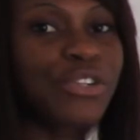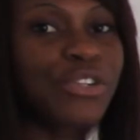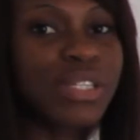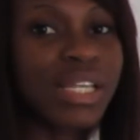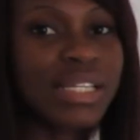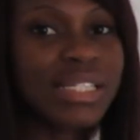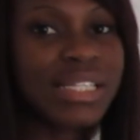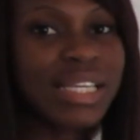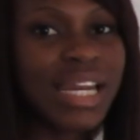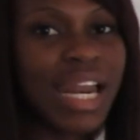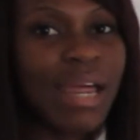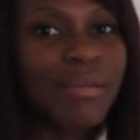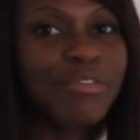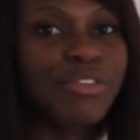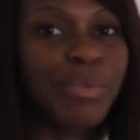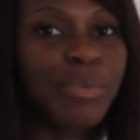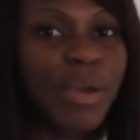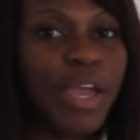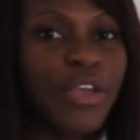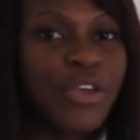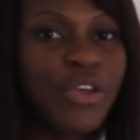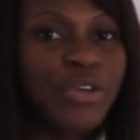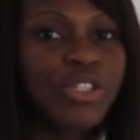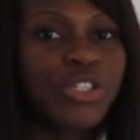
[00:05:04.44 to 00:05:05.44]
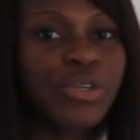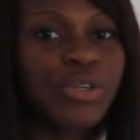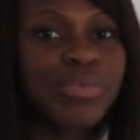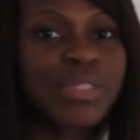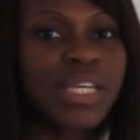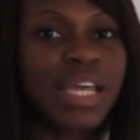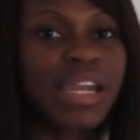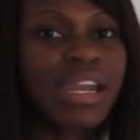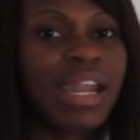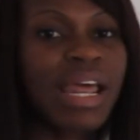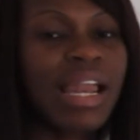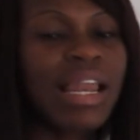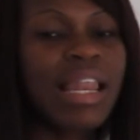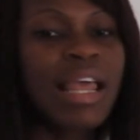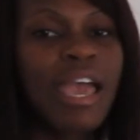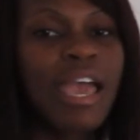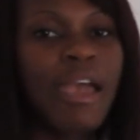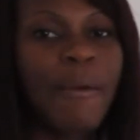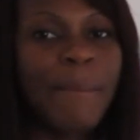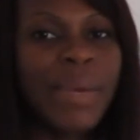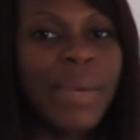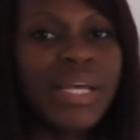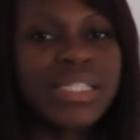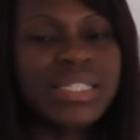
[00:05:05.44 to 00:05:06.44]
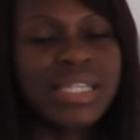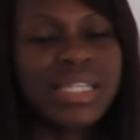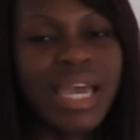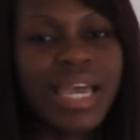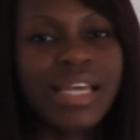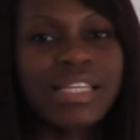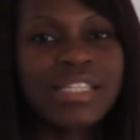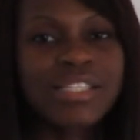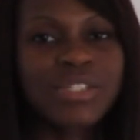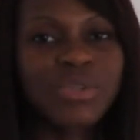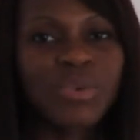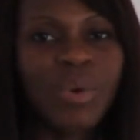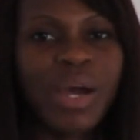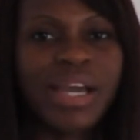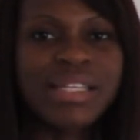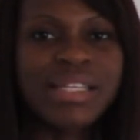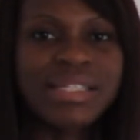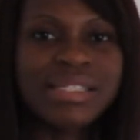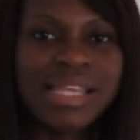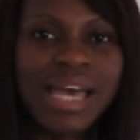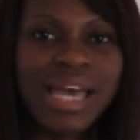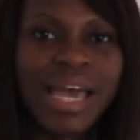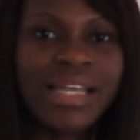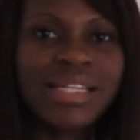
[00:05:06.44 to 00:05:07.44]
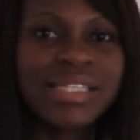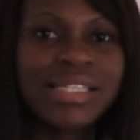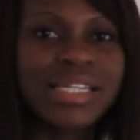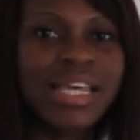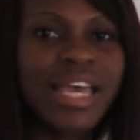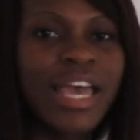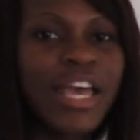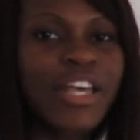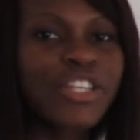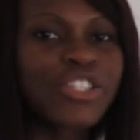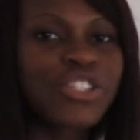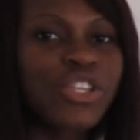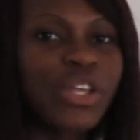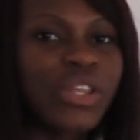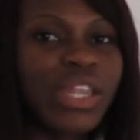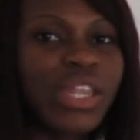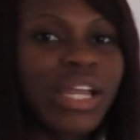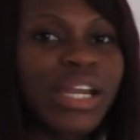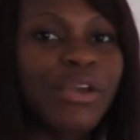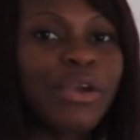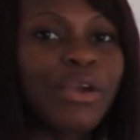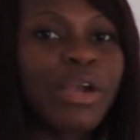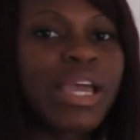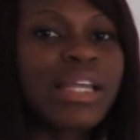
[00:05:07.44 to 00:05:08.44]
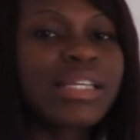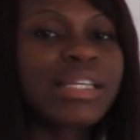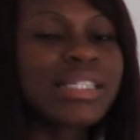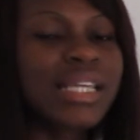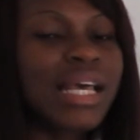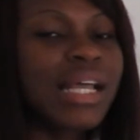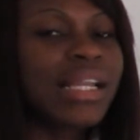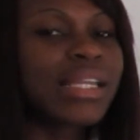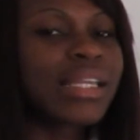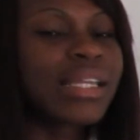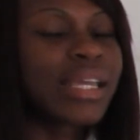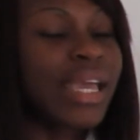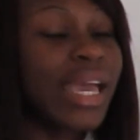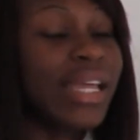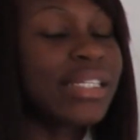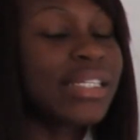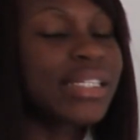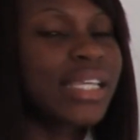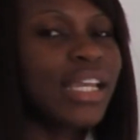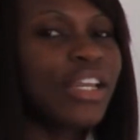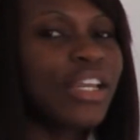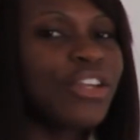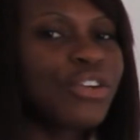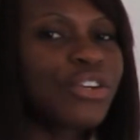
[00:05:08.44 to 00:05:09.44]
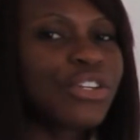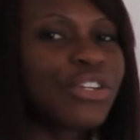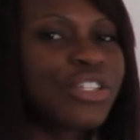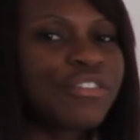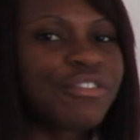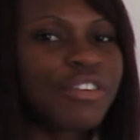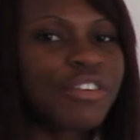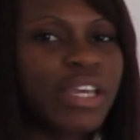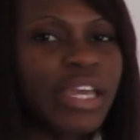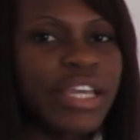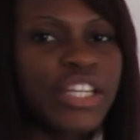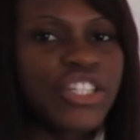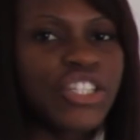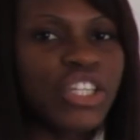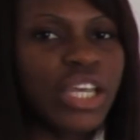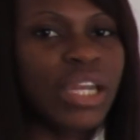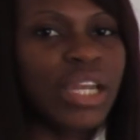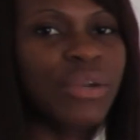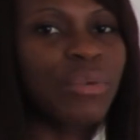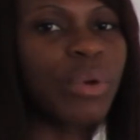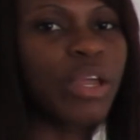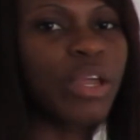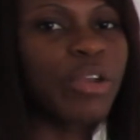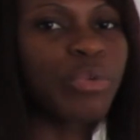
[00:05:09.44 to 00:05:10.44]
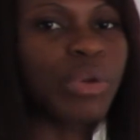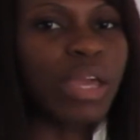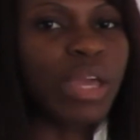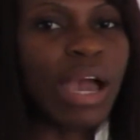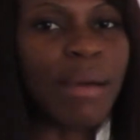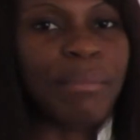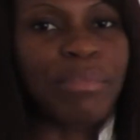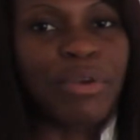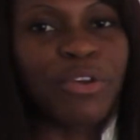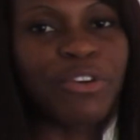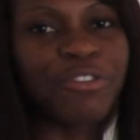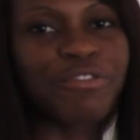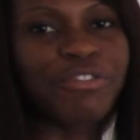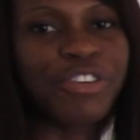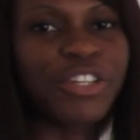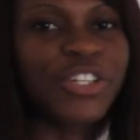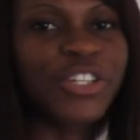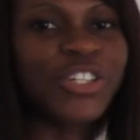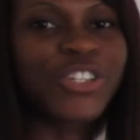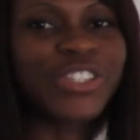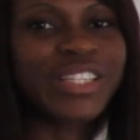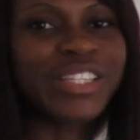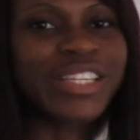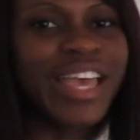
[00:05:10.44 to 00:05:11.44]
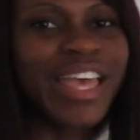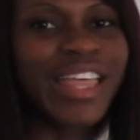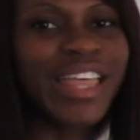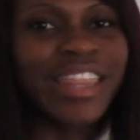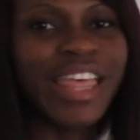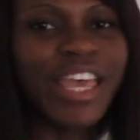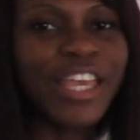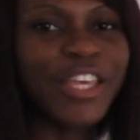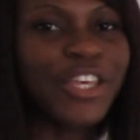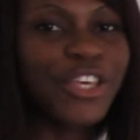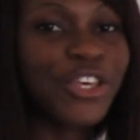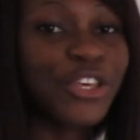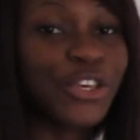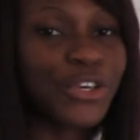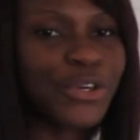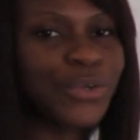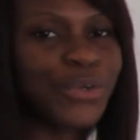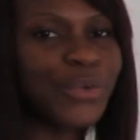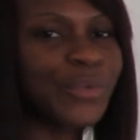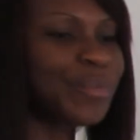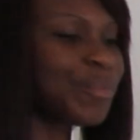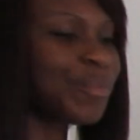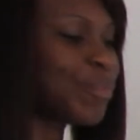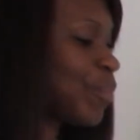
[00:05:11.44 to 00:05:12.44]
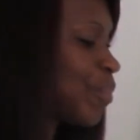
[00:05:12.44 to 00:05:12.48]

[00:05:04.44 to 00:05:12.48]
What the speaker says: to subscribe to my YouTube channel, Maths XYZ. so that you can get daily notification when we upload videos. Thank you.